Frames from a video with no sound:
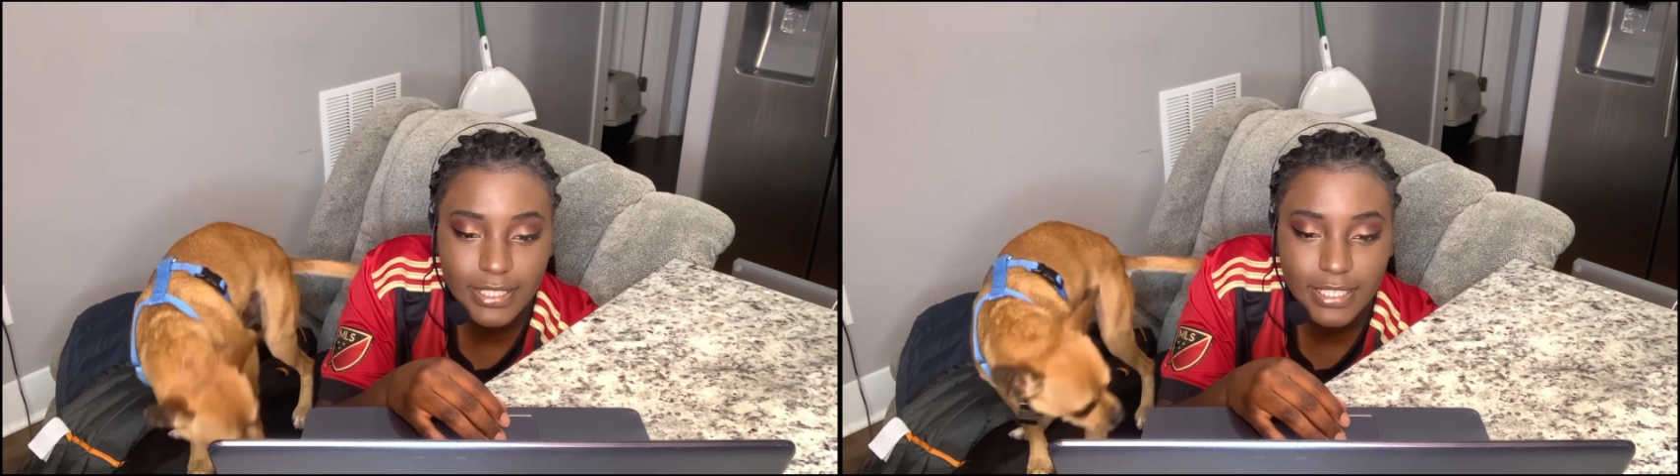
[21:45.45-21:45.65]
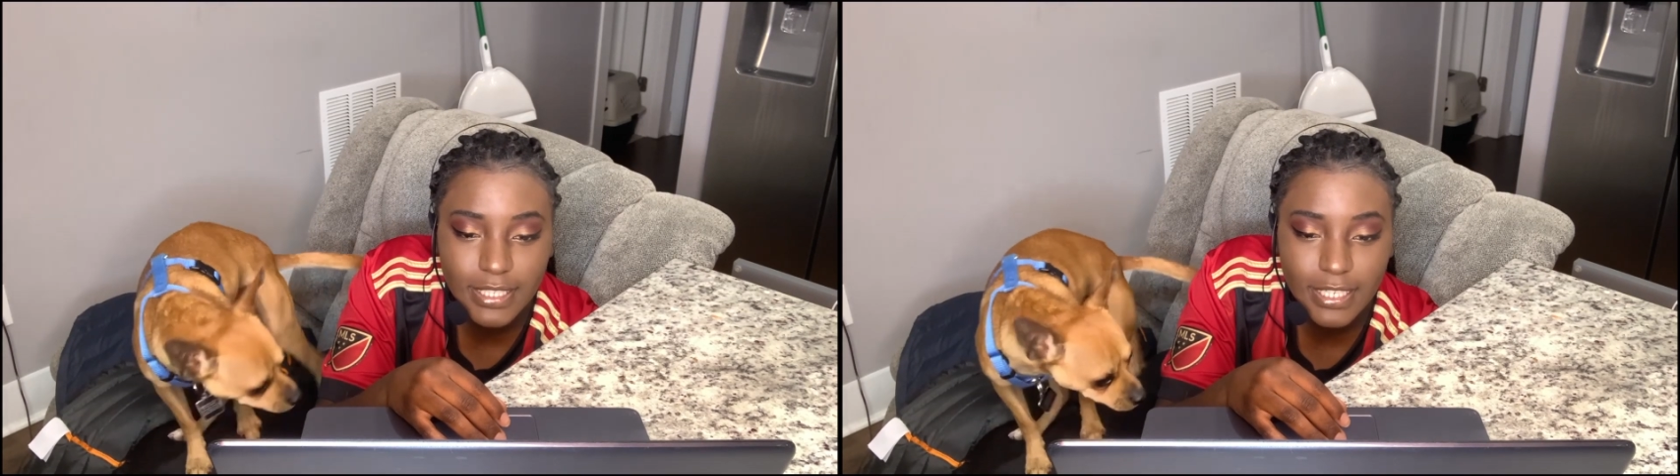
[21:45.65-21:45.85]

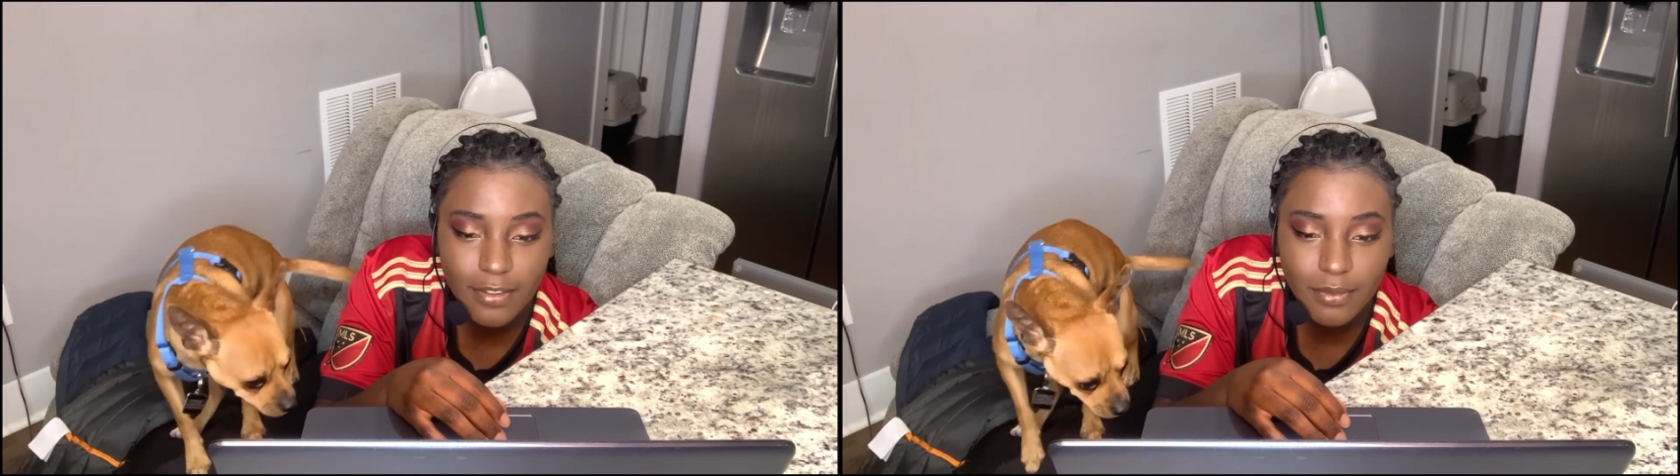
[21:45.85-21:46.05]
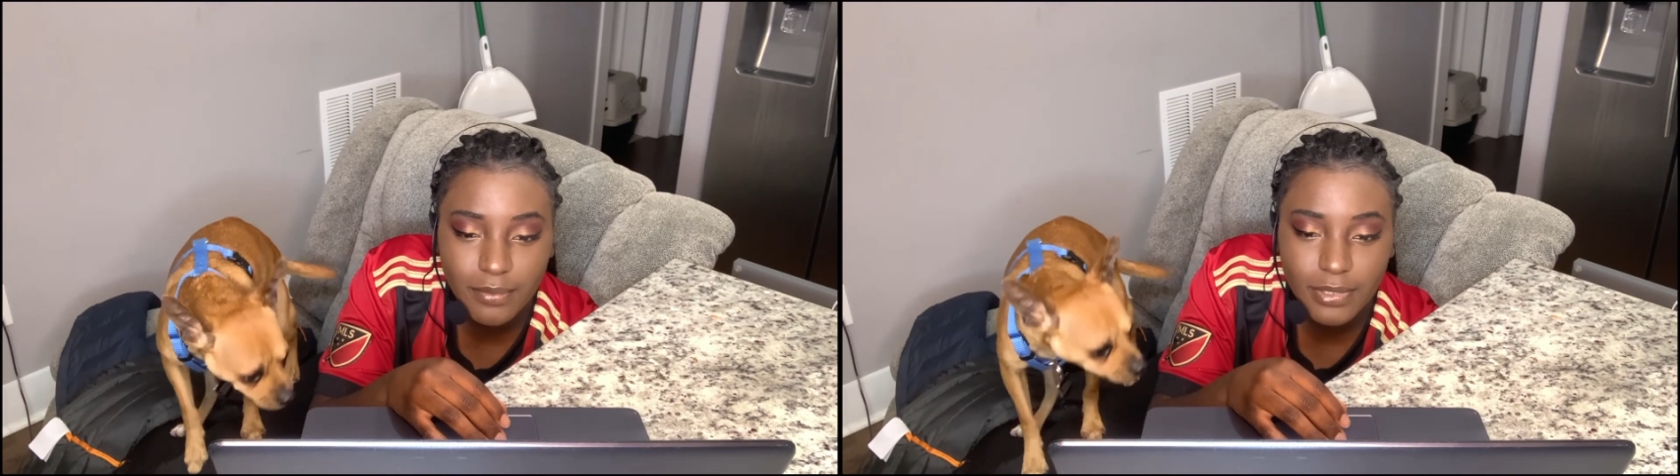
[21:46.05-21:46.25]
debt that
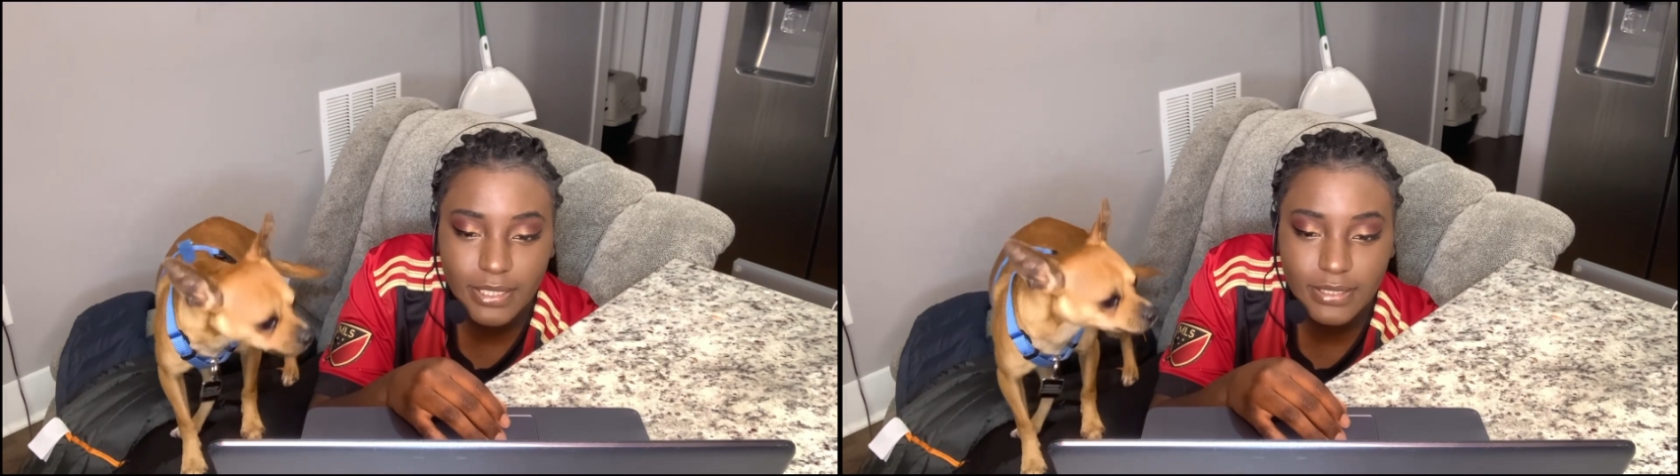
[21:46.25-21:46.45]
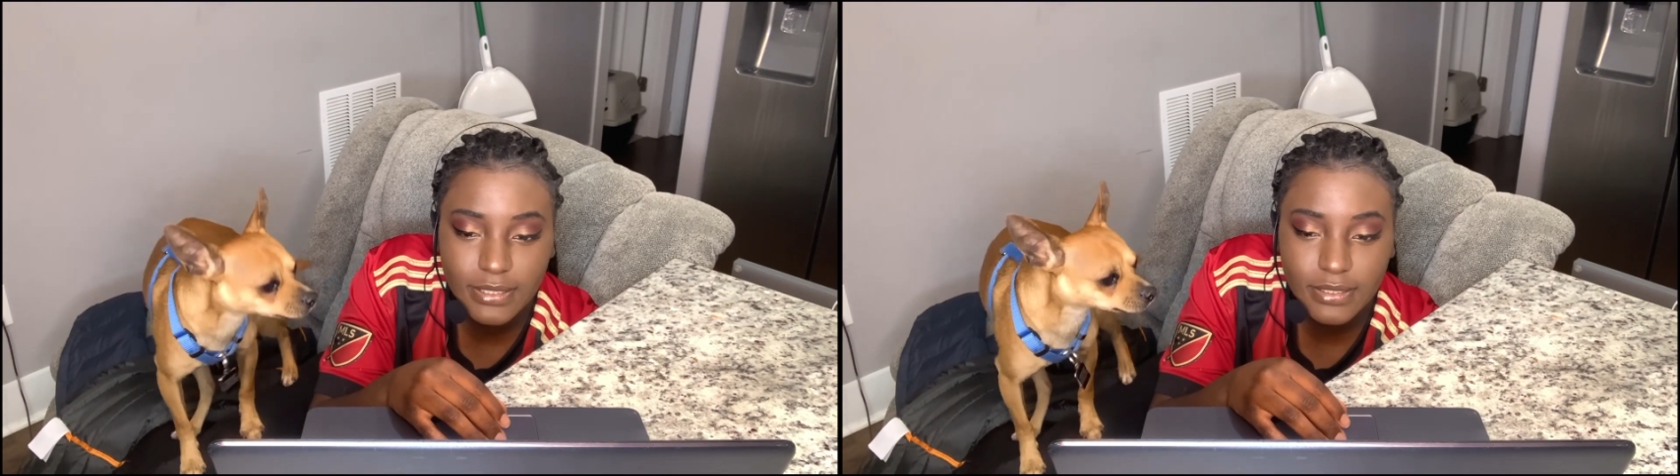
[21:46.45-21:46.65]
have been
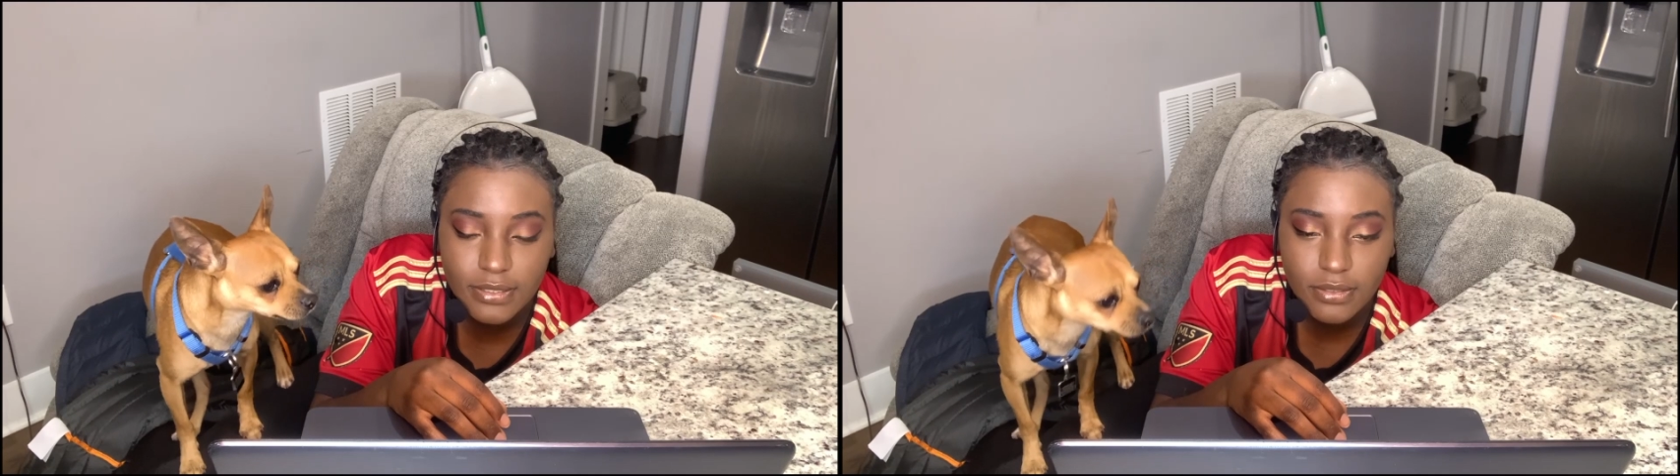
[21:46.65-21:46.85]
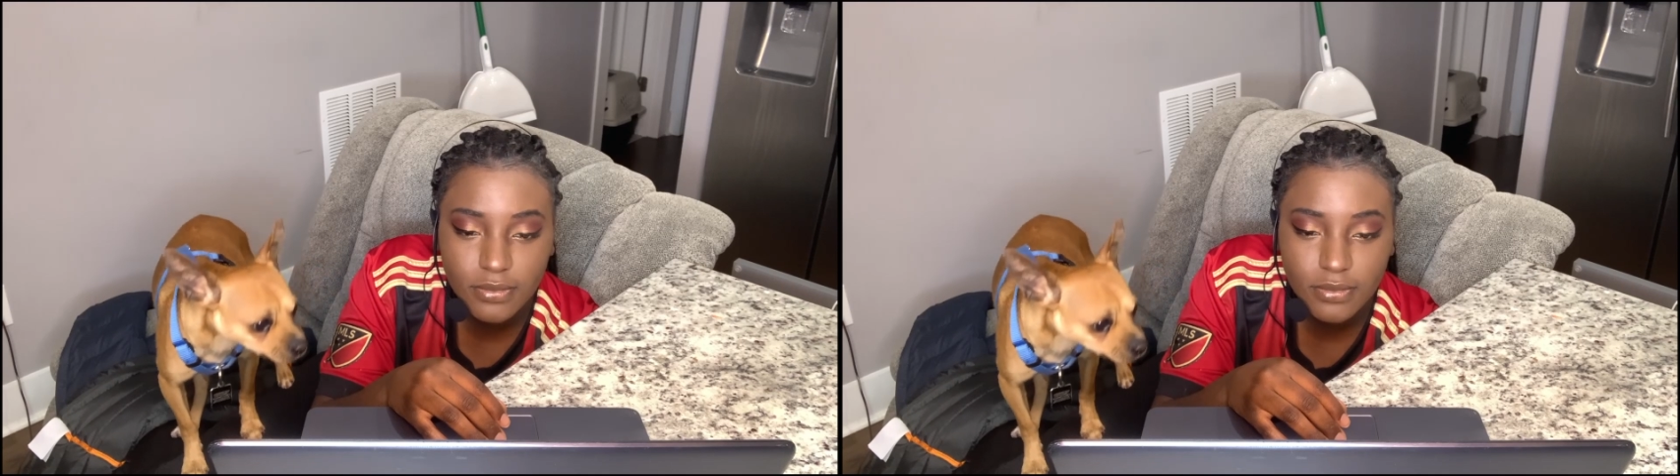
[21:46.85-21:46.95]
placed